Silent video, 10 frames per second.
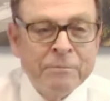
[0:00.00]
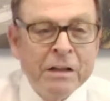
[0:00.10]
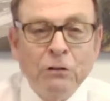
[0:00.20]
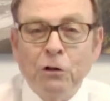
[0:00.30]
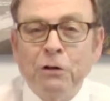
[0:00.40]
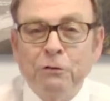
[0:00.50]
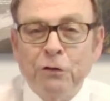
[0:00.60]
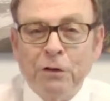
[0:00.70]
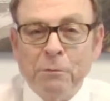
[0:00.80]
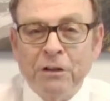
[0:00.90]
Looking for
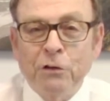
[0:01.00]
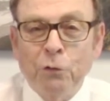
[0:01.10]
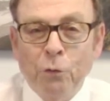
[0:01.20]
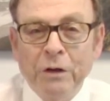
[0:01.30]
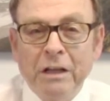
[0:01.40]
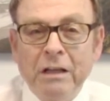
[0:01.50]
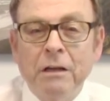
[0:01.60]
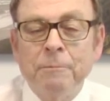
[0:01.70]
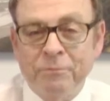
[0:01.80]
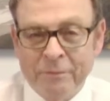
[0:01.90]
something to
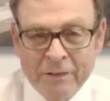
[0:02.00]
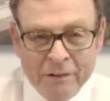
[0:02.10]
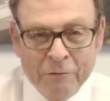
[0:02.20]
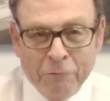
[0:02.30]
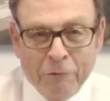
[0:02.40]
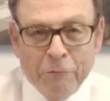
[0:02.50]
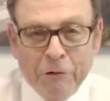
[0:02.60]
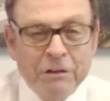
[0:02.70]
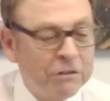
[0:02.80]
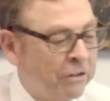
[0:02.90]
read?
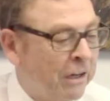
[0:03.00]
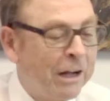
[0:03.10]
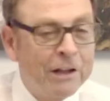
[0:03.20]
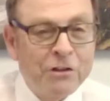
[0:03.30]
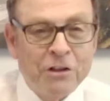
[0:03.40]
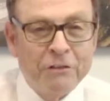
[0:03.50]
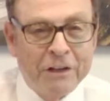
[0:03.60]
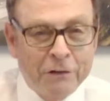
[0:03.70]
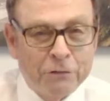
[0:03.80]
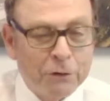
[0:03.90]
Read The Psychology of
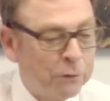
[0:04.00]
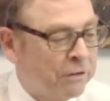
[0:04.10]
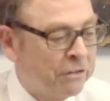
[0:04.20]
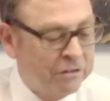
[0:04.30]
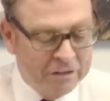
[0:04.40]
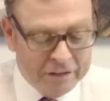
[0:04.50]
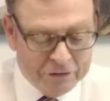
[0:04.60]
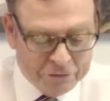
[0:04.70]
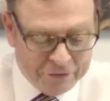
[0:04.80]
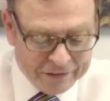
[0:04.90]
Influence. It's
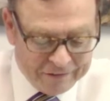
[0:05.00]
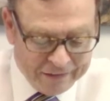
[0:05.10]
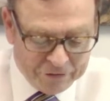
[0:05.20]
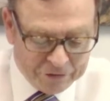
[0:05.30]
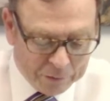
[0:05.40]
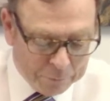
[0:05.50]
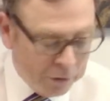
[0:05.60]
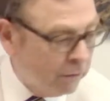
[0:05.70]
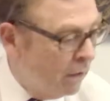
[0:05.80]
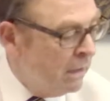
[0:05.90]
a fantastic
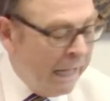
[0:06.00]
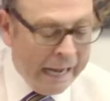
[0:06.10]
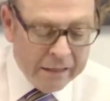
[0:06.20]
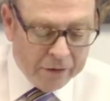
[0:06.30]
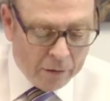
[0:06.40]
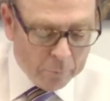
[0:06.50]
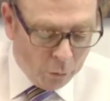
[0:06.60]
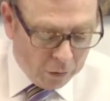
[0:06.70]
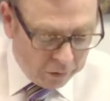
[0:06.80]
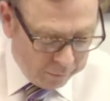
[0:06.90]
book. And there are
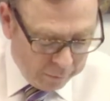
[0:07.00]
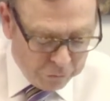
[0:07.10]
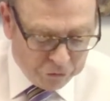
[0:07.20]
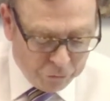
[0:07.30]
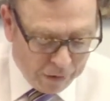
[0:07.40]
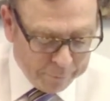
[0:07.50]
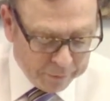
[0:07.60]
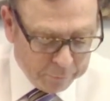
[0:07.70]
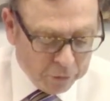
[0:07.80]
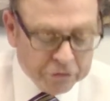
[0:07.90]
more. I'm just
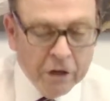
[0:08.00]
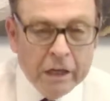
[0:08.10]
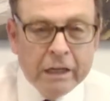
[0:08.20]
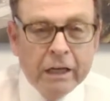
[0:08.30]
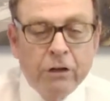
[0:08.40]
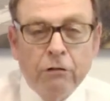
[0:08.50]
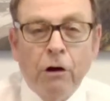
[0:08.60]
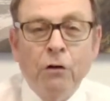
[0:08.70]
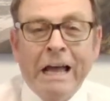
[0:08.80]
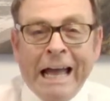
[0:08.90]
dropping books. Kick Your
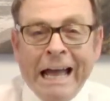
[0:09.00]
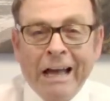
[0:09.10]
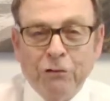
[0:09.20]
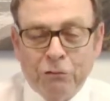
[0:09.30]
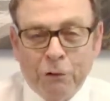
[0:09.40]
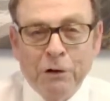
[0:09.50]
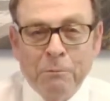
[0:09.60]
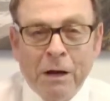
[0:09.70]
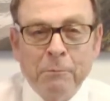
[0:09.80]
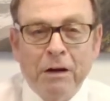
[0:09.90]
Own Ass, written
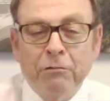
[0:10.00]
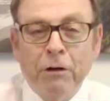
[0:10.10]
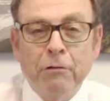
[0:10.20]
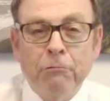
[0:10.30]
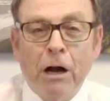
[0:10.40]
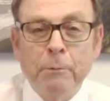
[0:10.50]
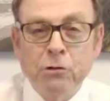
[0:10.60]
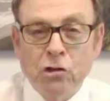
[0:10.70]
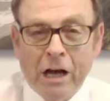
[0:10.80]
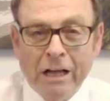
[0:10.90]
by my friend Rob
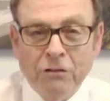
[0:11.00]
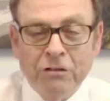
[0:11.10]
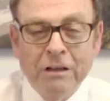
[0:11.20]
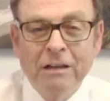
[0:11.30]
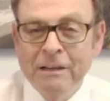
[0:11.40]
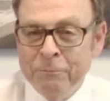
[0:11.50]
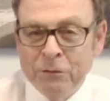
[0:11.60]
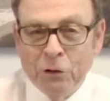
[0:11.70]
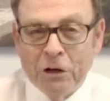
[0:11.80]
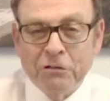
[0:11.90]
Johnson,
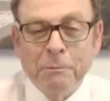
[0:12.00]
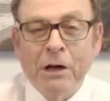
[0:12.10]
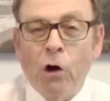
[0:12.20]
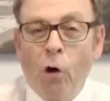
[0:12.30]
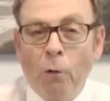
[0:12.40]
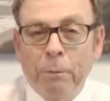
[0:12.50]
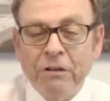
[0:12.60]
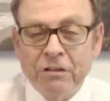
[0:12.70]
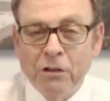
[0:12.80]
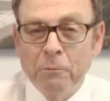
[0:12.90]
talks about
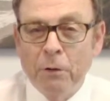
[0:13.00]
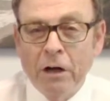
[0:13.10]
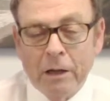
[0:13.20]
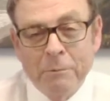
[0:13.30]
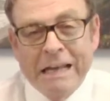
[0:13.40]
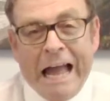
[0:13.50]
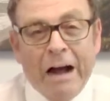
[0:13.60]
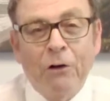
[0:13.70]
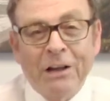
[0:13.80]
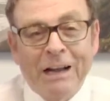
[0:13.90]
Opus in the book. I mean,
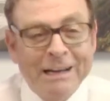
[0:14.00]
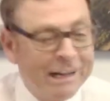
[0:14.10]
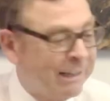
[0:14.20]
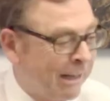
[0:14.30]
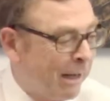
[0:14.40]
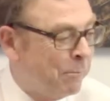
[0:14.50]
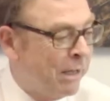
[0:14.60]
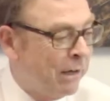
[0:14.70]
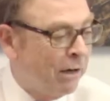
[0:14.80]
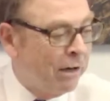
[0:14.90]
how can I not
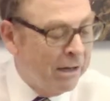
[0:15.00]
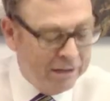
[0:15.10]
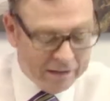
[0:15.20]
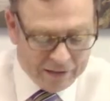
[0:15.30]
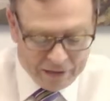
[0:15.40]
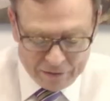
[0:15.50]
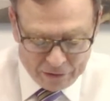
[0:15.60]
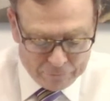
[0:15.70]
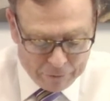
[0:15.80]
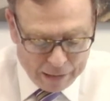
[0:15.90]
comment
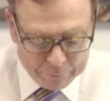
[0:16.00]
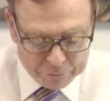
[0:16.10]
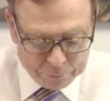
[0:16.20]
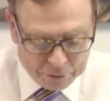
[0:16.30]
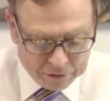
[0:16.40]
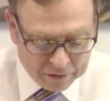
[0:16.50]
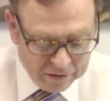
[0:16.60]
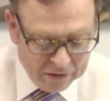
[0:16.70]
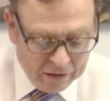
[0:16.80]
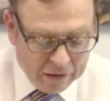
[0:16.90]
on Rob's book?
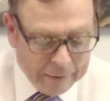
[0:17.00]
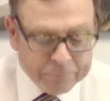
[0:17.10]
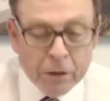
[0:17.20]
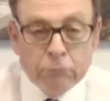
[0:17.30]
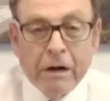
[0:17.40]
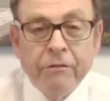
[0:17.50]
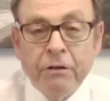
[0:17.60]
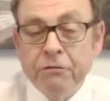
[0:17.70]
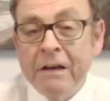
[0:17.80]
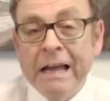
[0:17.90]

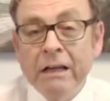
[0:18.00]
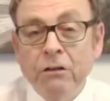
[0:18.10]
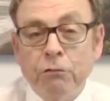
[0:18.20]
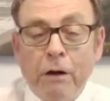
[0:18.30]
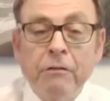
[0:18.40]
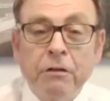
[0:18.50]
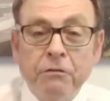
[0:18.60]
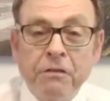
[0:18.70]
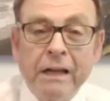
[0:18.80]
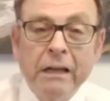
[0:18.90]
Raving Fans
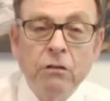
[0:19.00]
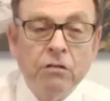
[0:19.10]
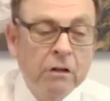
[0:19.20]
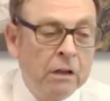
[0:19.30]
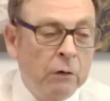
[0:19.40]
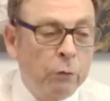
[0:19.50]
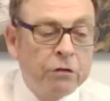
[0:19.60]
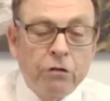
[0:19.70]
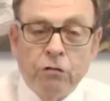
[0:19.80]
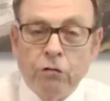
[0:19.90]

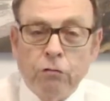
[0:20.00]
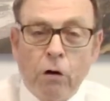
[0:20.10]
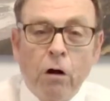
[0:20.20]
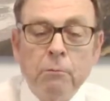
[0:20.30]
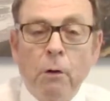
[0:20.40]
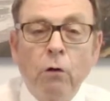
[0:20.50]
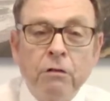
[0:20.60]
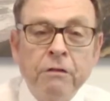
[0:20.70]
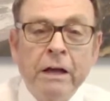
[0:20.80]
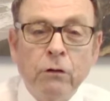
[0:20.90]
was a strong
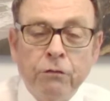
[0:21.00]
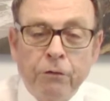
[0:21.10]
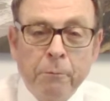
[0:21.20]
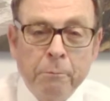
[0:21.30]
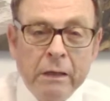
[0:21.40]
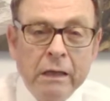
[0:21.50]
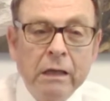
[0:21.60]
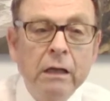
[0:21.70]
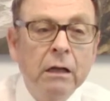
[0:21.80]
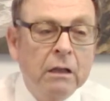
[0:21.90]
motivator for
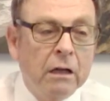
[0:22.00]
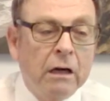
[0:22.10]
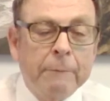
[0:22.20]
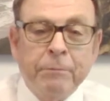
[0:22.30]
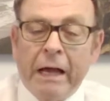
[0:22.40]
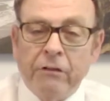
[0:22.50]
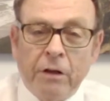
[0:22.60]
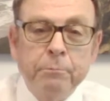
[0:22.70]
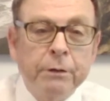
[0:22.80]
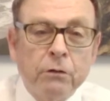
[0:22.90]
me as
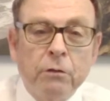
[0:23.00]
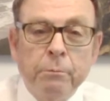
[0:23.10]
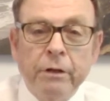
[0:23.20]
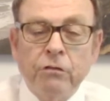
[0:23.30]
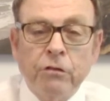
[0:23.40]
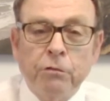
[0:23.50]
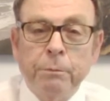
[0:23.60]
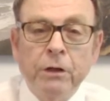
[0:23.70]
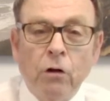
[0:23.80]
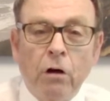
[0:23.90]
I built the business,
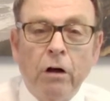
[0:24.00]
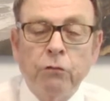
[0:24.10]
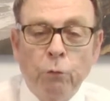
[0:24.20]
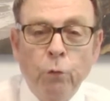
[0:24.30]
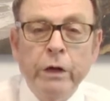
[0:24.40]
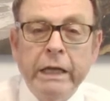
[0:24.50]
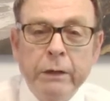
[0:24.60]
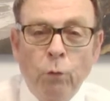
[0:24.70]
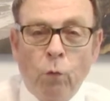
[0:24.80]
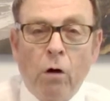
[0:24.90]
because we
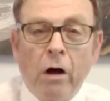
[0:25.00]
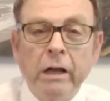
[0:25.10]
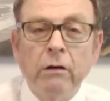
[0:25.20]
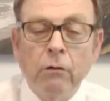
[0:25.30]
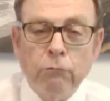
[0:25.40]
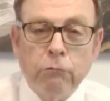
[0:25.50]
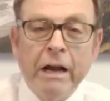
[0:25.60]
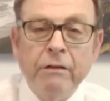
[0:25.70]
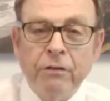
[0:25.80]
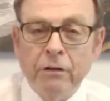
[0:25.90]
want
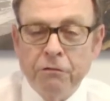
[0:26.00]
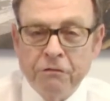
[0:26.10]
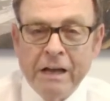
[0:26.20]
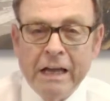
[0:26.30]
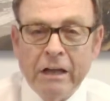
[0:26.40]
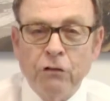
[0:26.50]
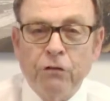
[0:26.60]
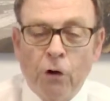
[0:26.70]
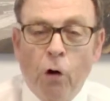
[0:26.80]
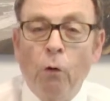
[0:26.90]
raving fans
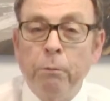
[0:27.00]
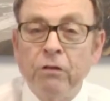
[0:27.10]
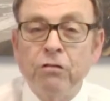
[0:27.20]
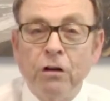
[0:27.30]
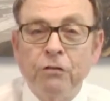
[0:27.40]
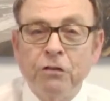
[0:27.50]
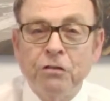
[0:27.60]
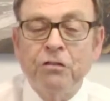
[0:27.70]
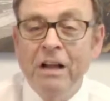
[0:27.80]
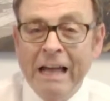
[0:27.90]
for Opus
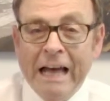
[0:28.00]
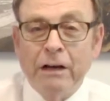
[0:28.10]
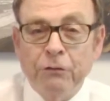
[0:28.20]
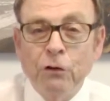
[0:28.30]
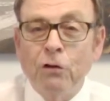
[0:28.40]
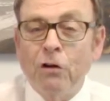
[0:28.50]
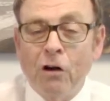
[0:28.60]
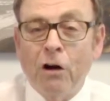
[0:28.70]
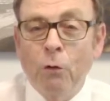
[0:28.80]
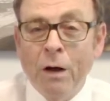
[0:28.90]
services. And if you look on
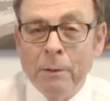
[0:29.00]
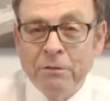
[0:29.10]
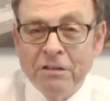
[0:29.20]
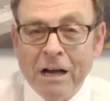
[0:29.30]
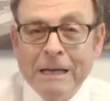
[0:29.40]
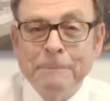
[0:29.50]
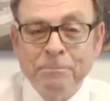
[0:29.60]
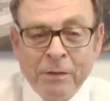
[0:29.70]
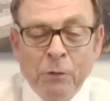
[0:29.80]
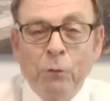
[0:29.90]
our website,
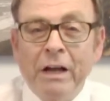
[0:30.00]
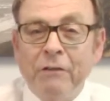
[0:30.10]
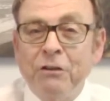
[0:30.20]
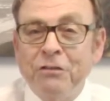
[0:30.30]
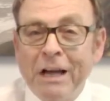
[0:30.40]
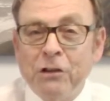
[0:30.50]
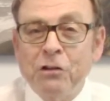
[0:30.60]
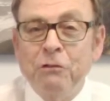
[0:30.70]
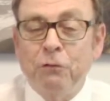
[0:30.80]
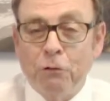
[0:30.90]
we have a
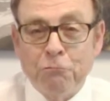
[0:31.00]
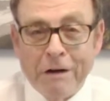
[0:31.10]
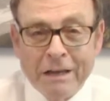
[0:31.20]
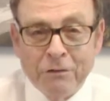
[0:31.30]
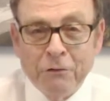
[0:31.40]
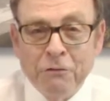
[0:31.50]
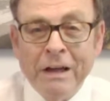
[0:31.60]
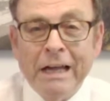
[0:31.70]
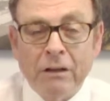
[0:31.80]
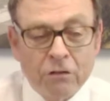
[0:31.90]
section for raving
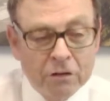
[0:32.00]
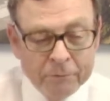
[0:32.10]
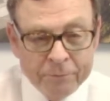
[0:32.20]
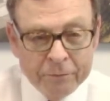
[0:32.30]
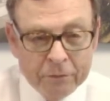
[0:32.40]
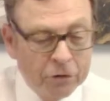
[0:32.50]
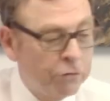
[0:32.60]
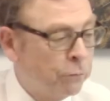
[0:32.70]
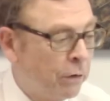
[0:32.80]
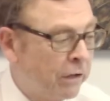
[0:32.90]
fans. This
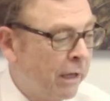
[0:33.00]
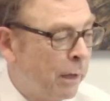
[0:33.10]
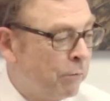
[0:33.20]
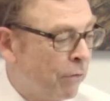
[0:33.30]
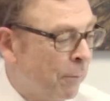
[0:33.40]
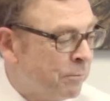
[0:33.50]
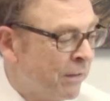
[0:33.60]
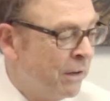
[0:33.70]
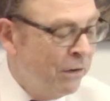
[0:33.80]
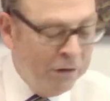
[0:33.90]
is where it came from.
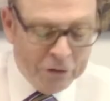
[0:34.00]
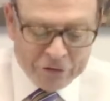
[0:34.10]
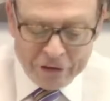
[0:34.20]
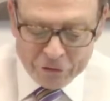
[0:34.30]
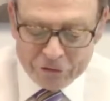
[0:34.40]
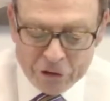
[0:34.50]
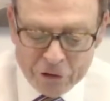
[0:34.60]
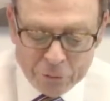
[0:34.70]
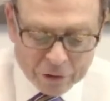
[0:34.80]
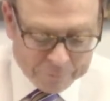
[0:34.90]
So here's the
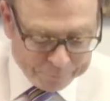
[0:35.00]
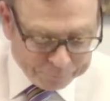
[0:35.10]
new one.